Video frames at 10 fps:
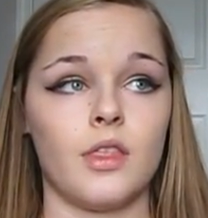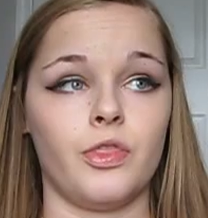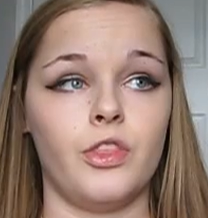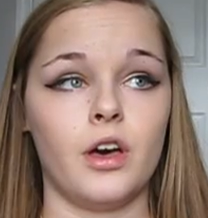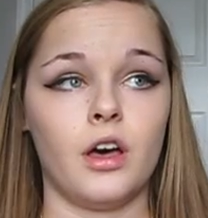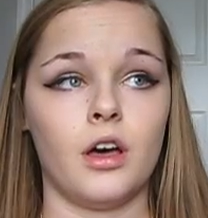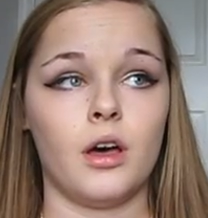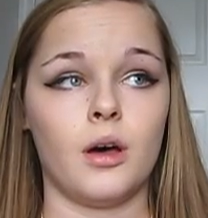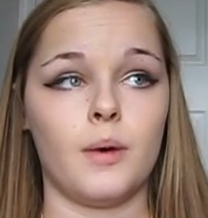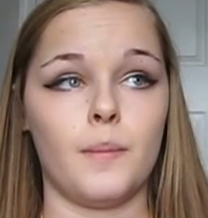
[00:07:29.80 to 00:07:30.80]

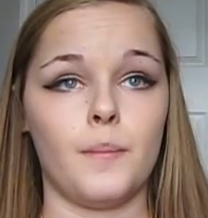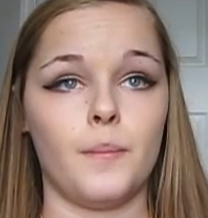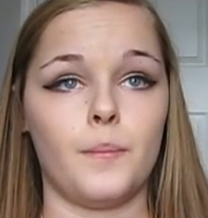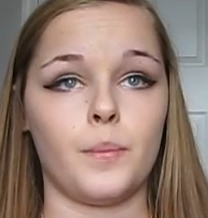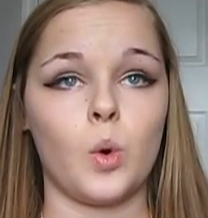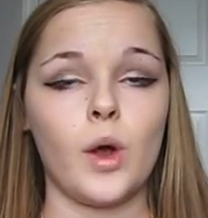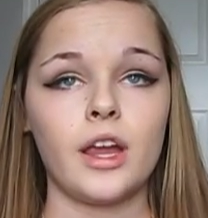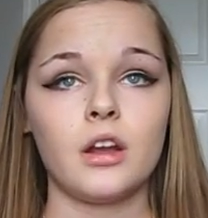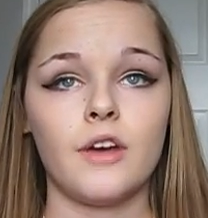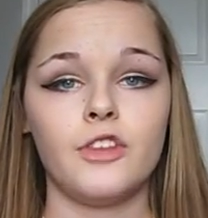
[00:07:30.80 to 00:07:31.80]
The
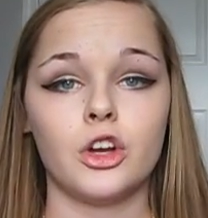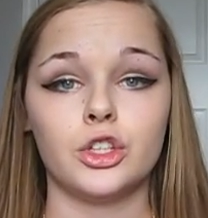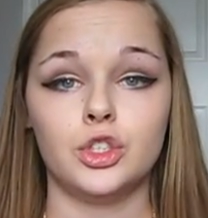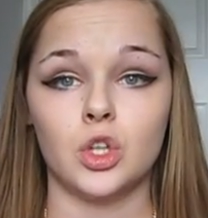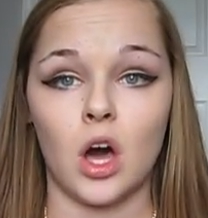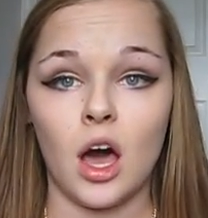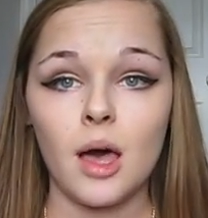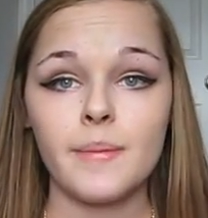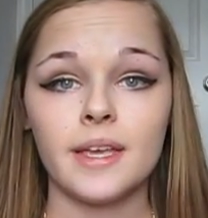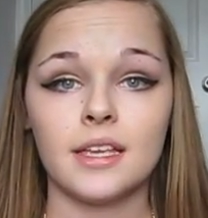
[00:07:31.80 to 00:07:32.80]
point of your
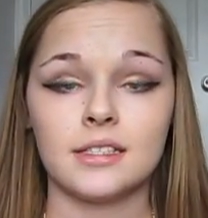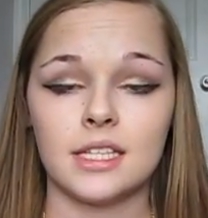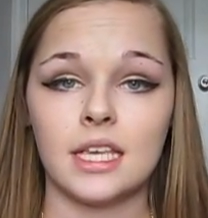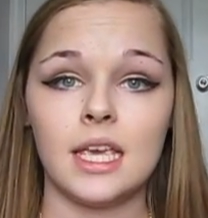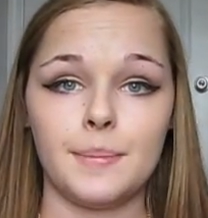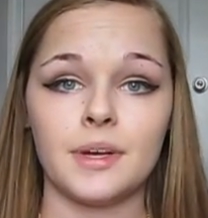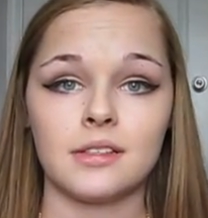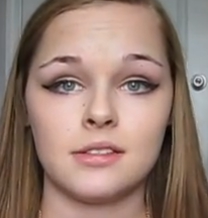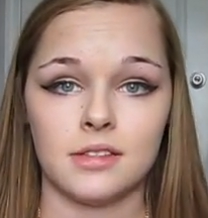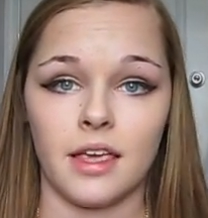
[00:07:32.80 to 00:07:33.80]
job is to keep us
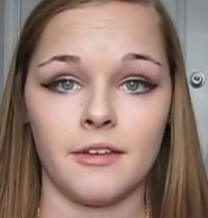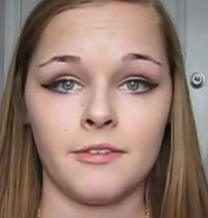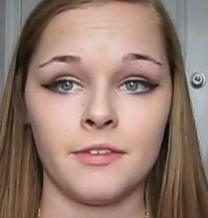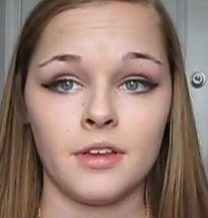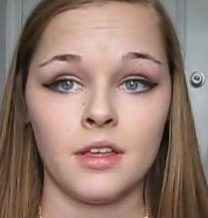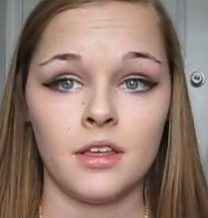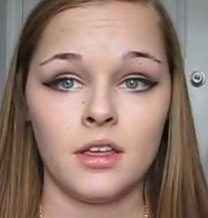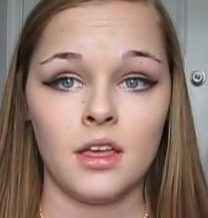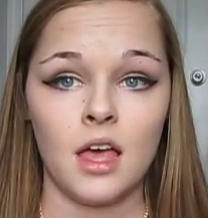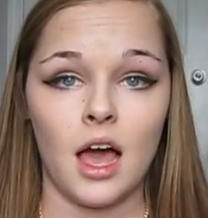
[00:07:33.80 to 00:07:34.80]
safe.
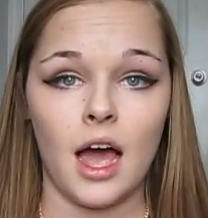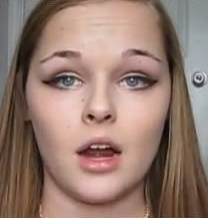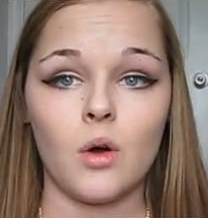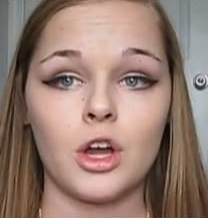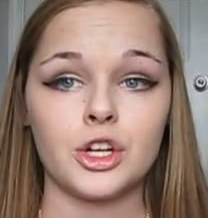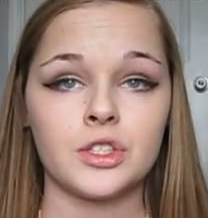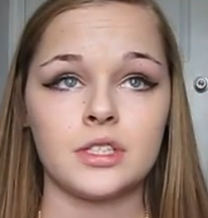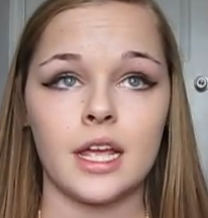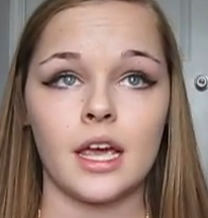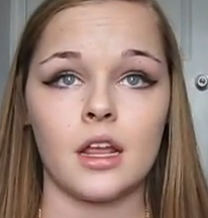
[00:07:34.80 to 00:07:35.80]
I don't
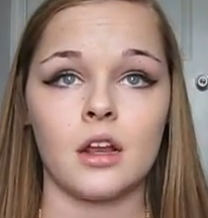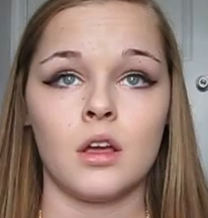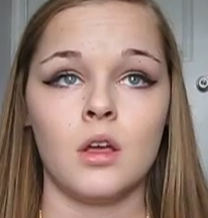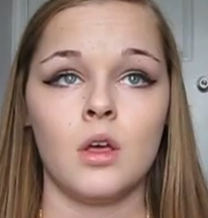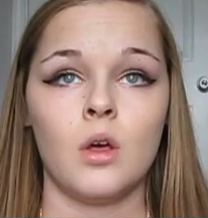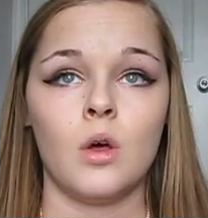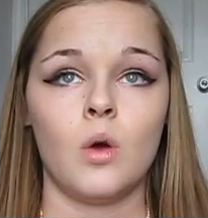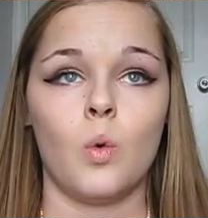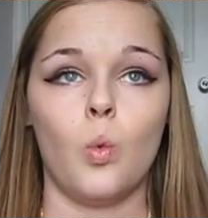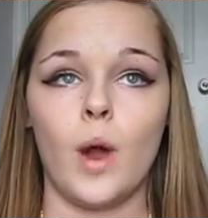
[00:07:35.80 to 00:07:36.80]
understand
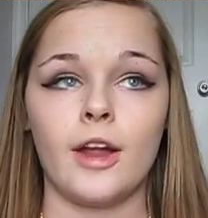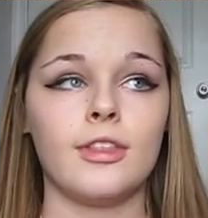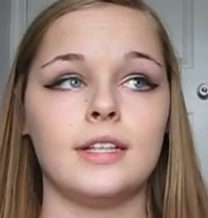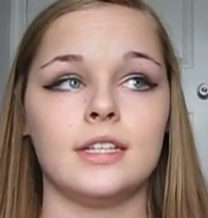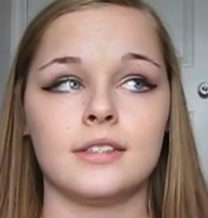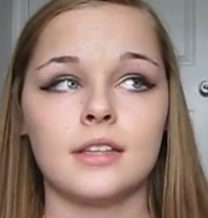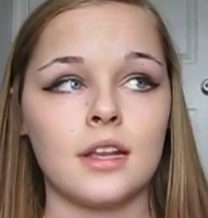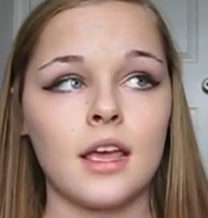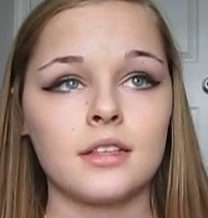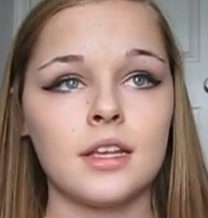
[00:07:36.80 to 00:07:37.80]
where the
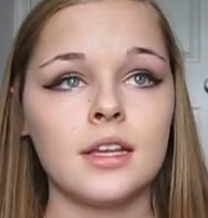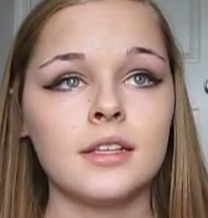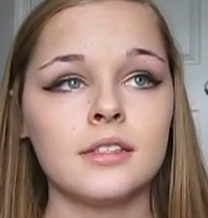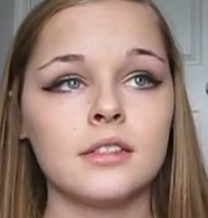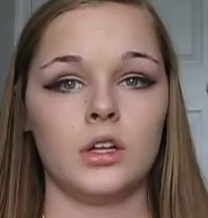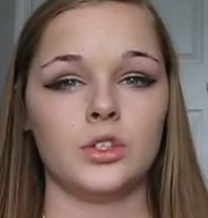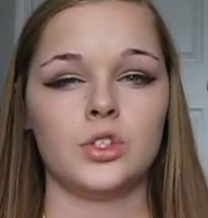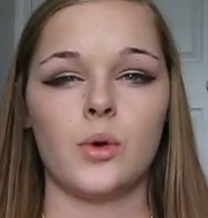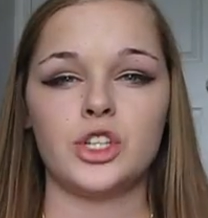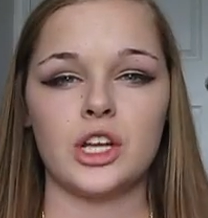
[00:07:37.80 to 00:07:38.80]
disconnect is.
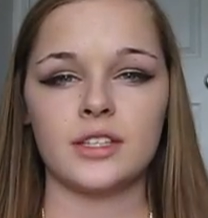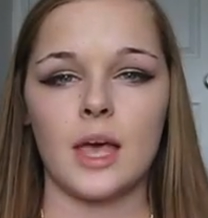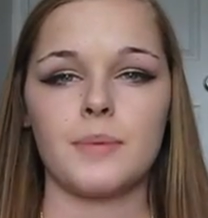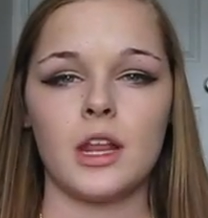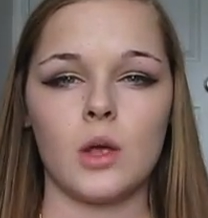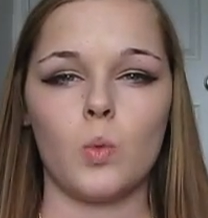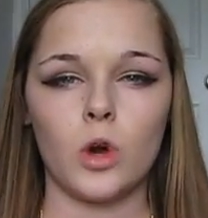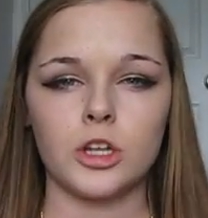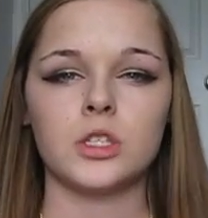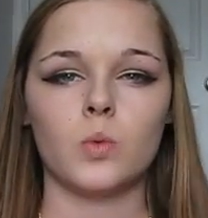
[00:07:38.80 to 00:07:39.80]
So it just kept getting
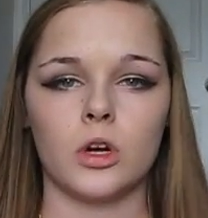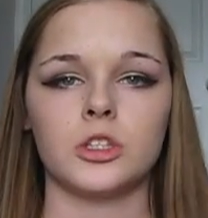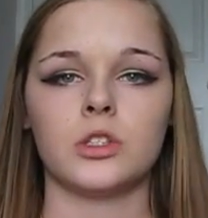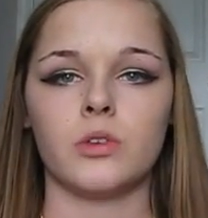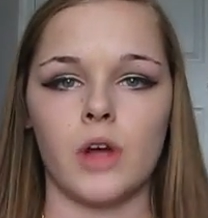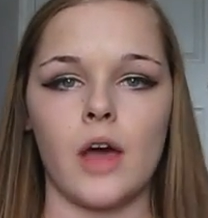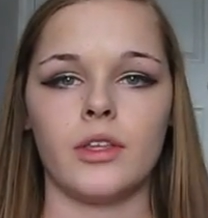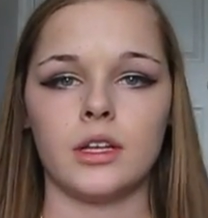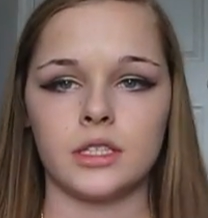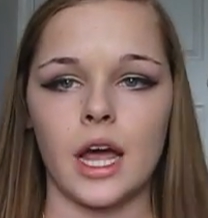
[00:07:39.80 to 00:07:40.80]
worse and worse throughout
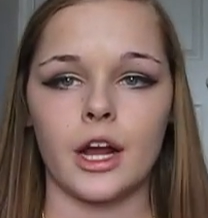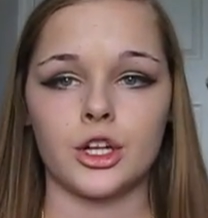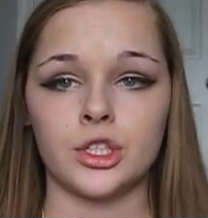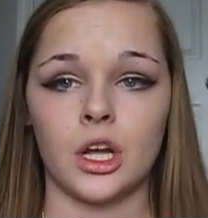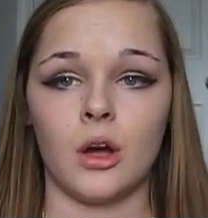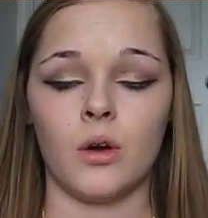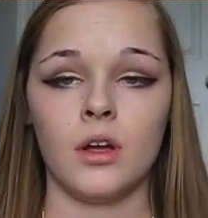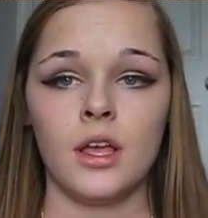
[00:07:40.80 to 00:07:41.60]
the entire show.